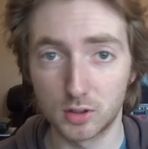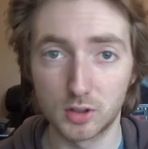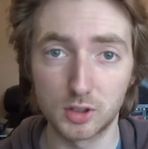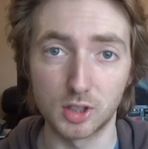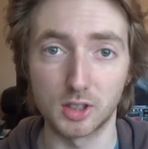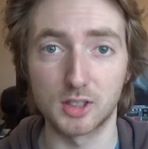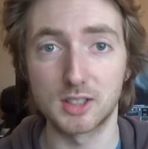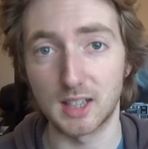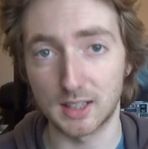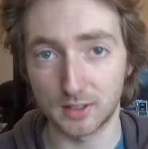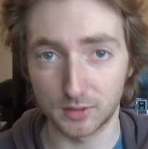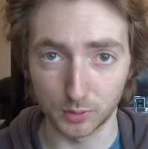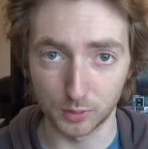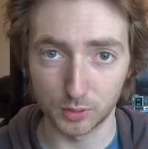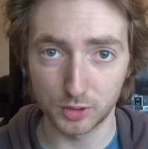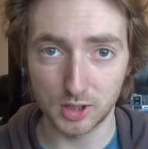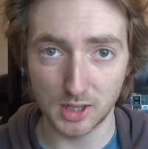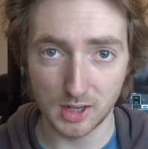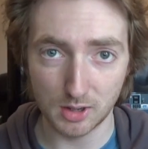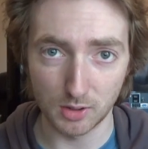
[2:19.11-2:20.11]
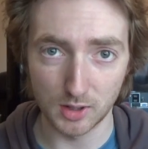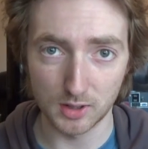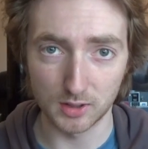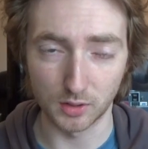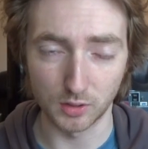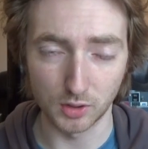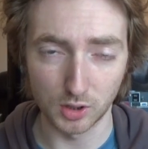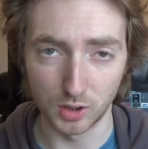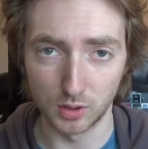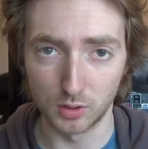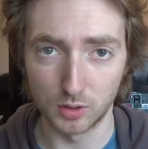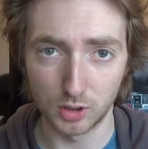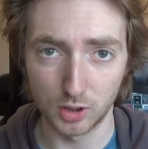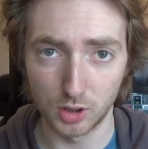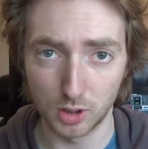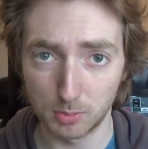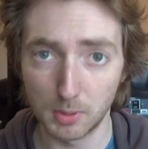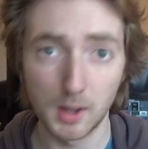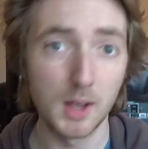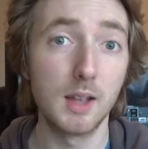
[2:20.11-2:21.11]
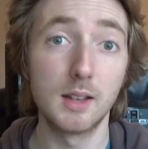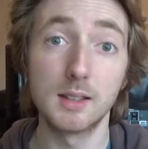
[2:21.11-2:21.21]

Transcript: successful series on YouTube,